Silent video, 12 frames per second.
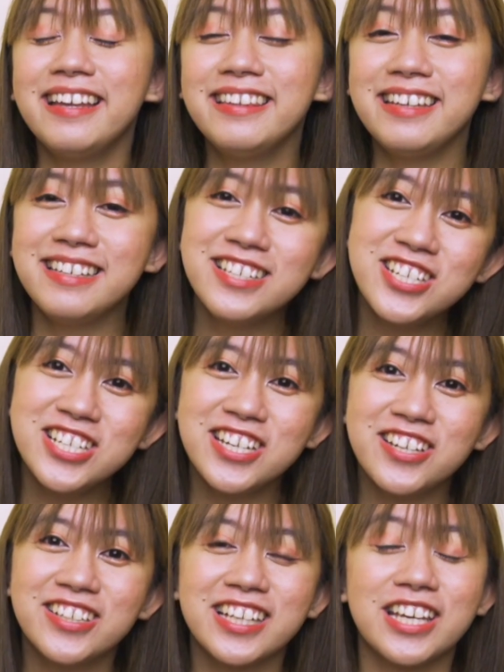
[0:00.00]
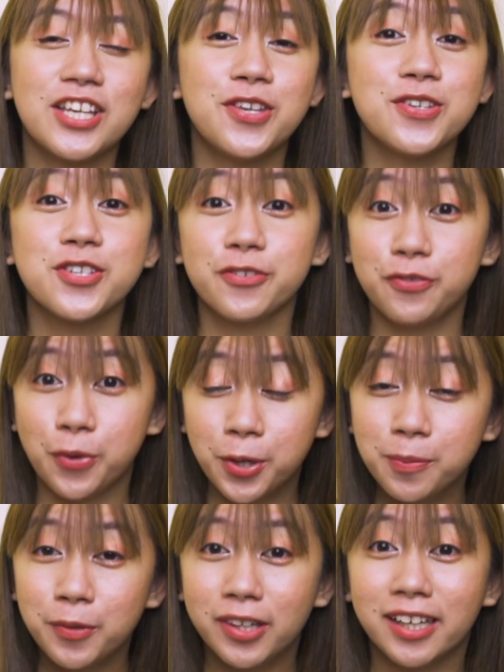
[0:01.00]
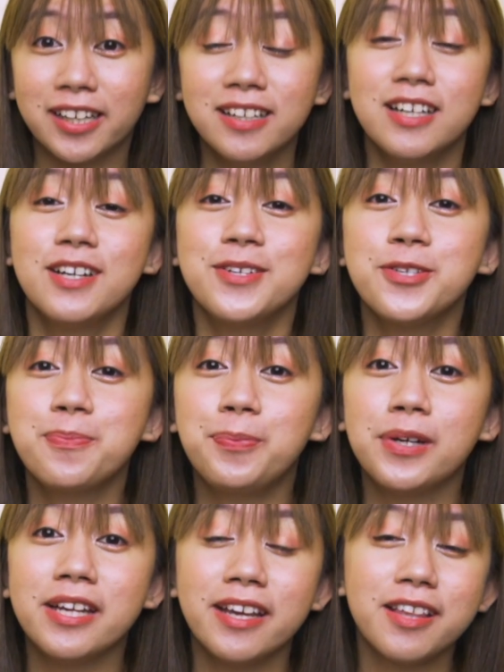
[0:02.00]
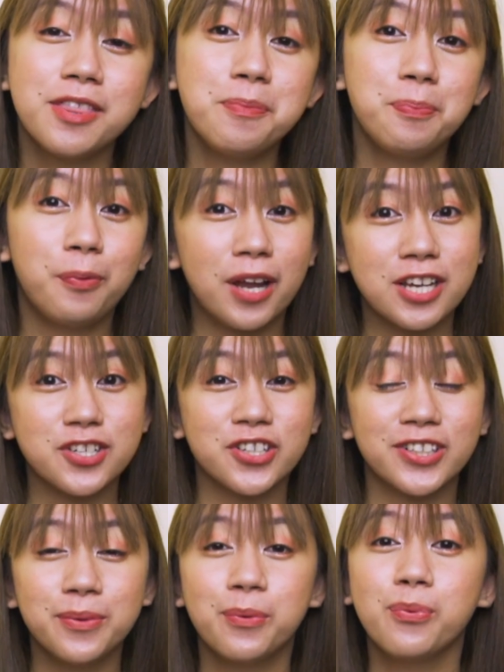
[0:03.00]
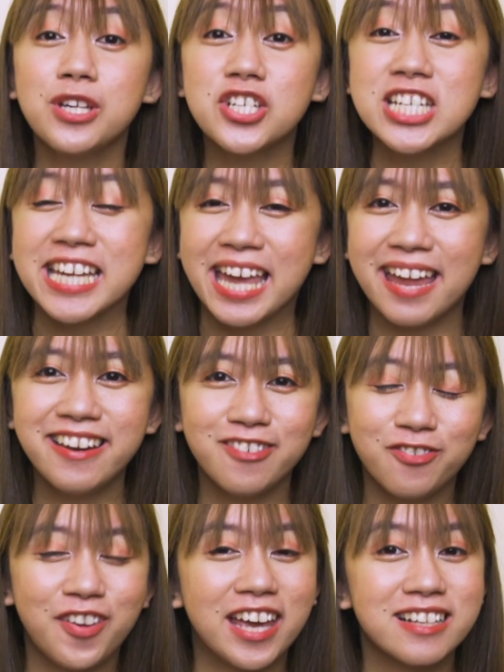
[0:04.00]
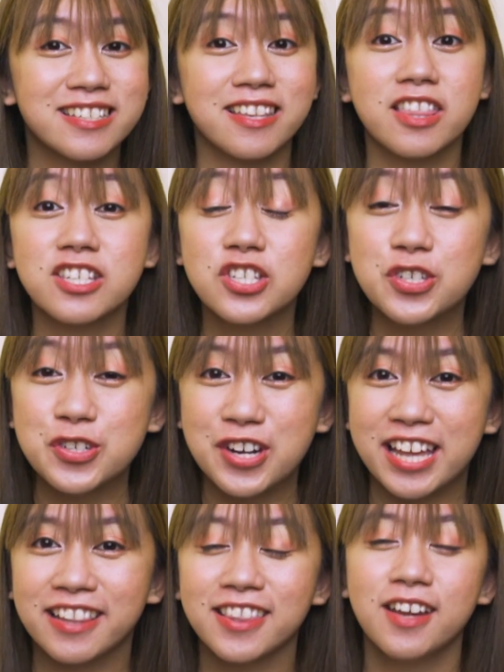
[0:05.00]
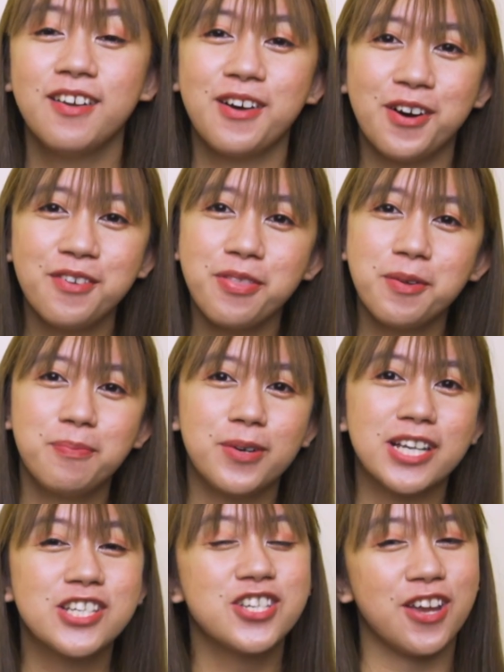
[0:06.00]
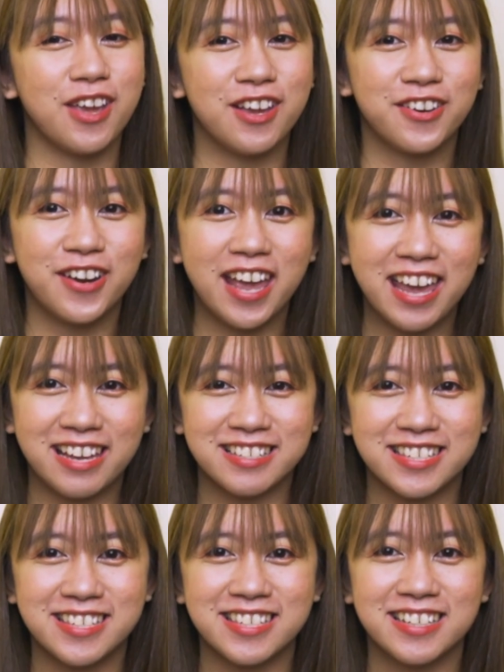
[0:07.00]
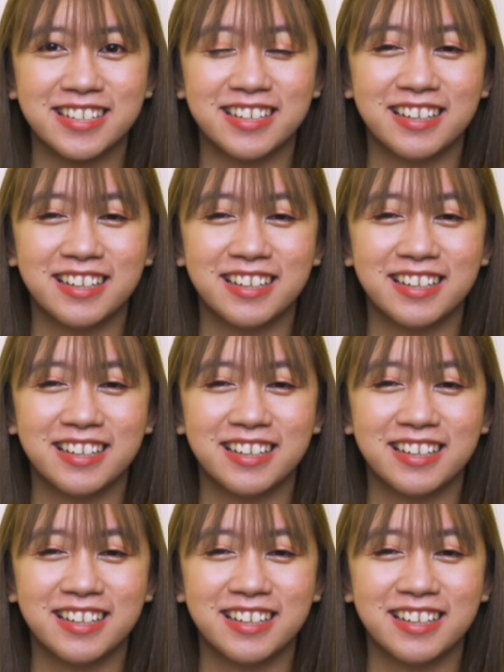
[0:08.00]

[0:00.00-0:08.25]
An engineer can use a formula to predict the pressure which can affect the strength of the bridge he creates.